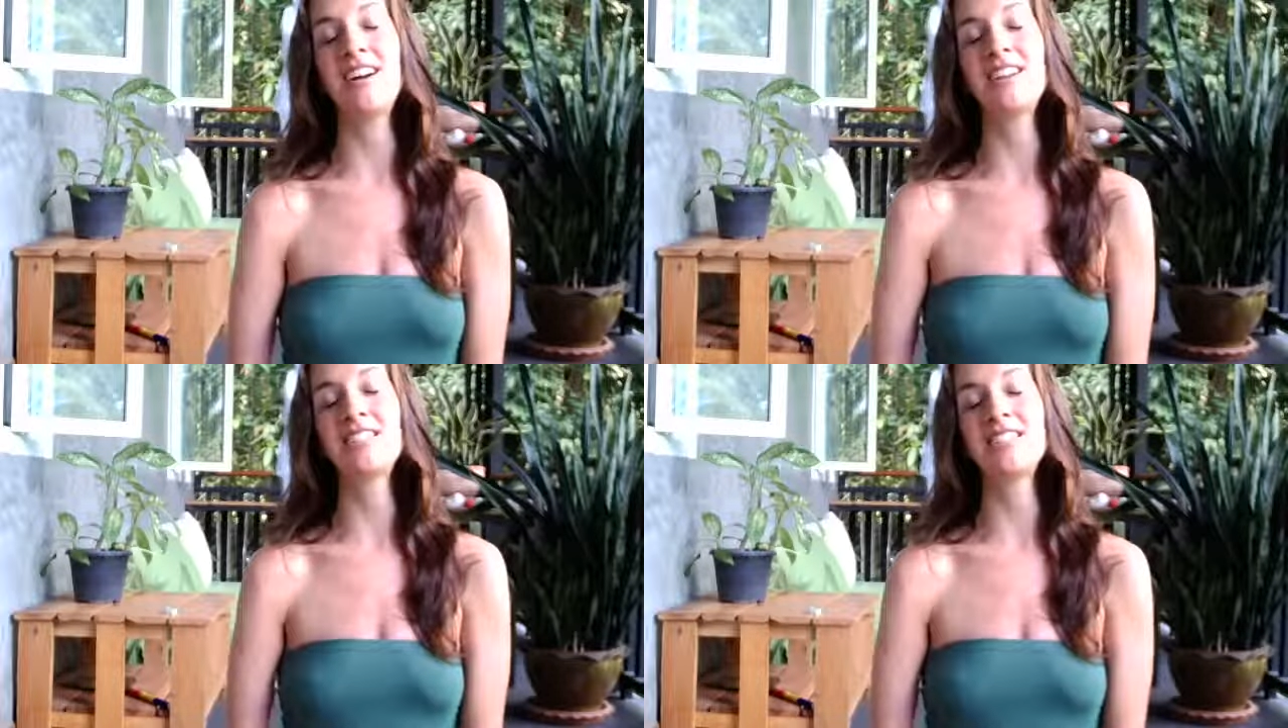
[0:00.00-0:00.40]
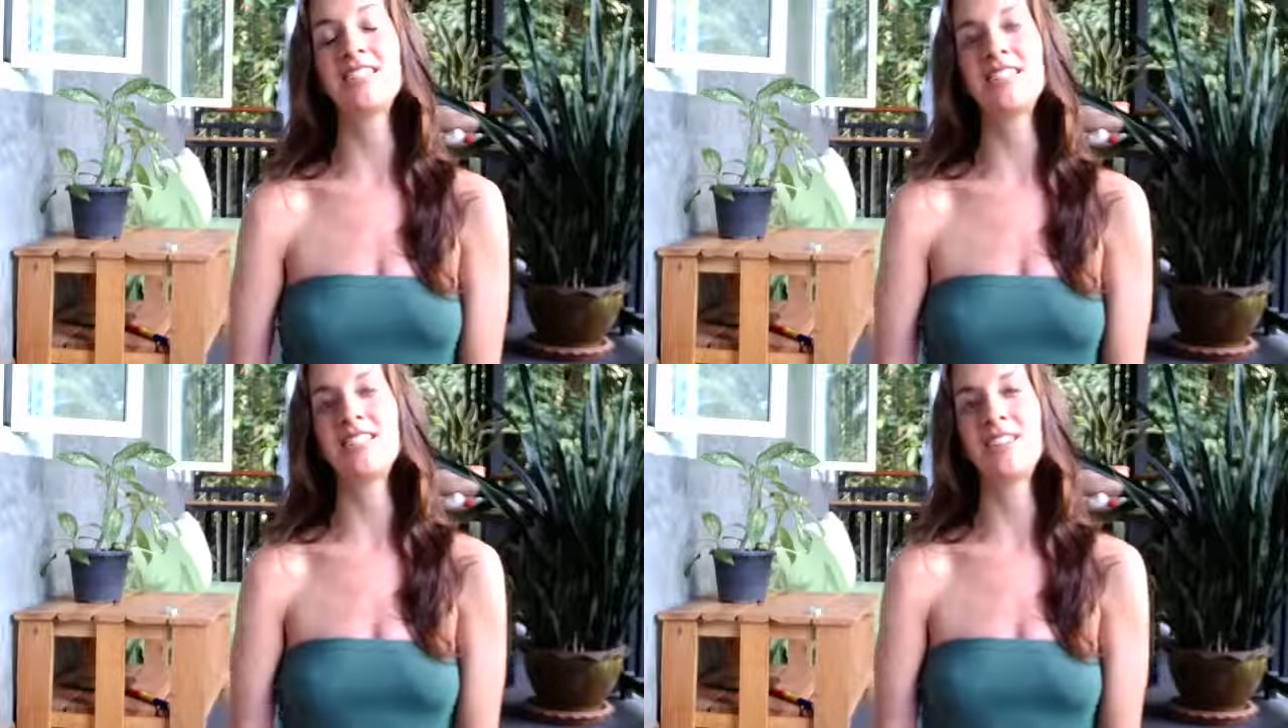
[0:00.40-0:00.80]
You can
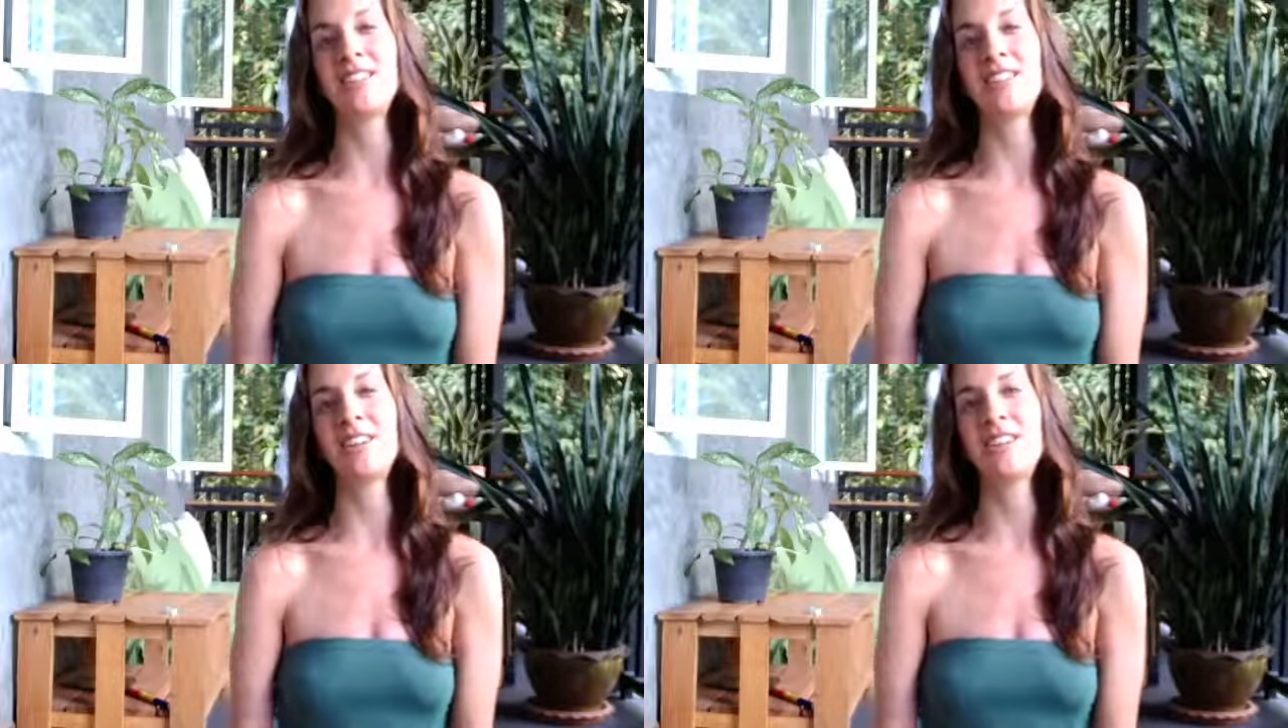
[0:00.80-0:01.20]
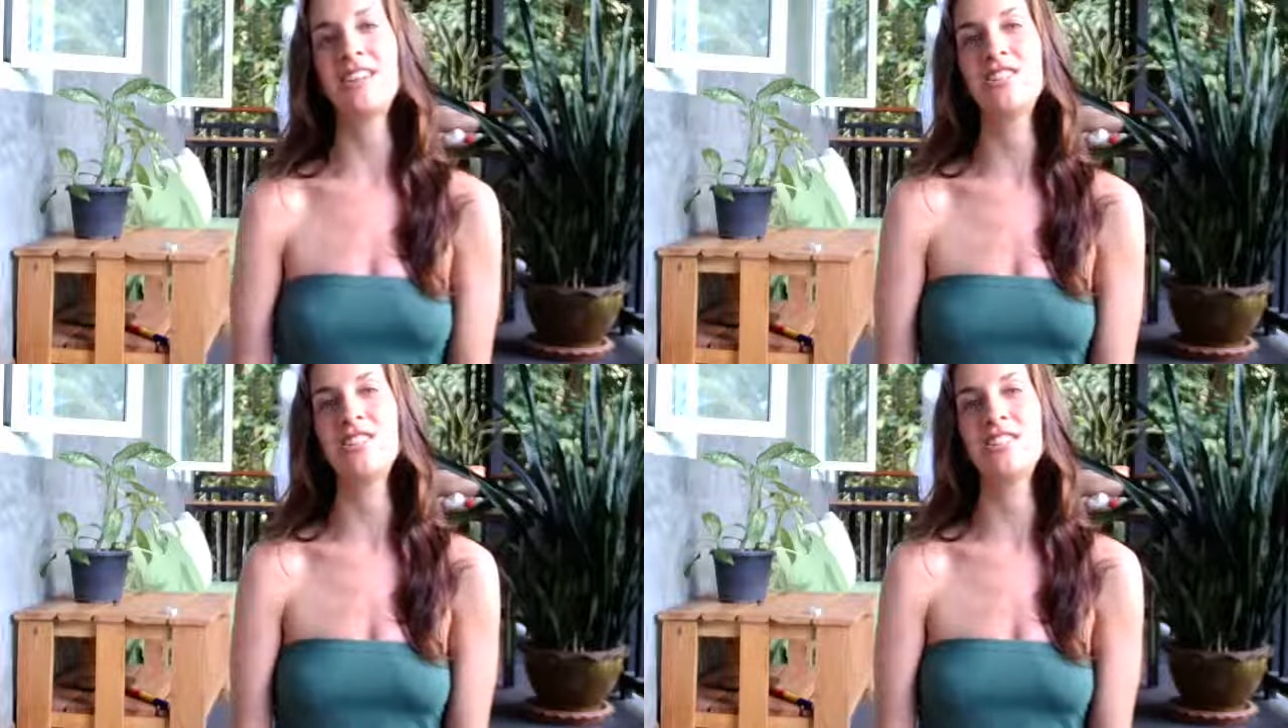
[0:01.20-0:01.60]
set the
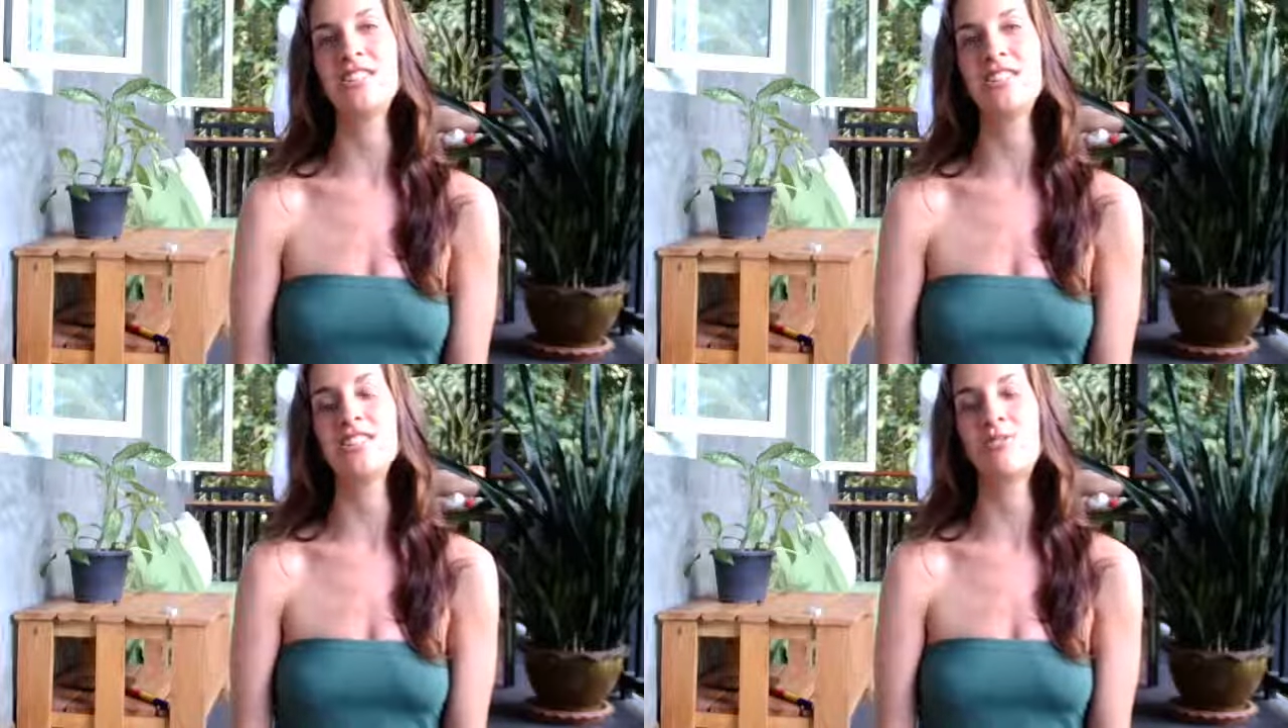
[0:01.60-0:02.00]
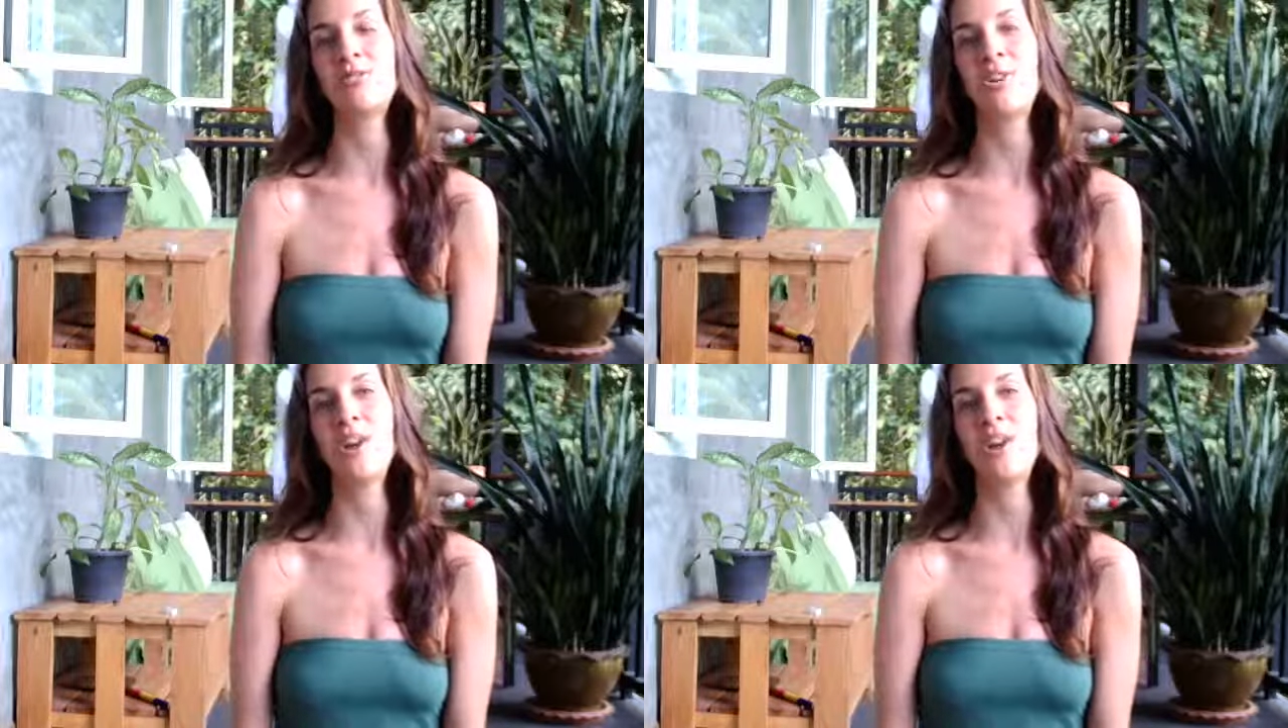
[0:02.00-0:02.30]
notifications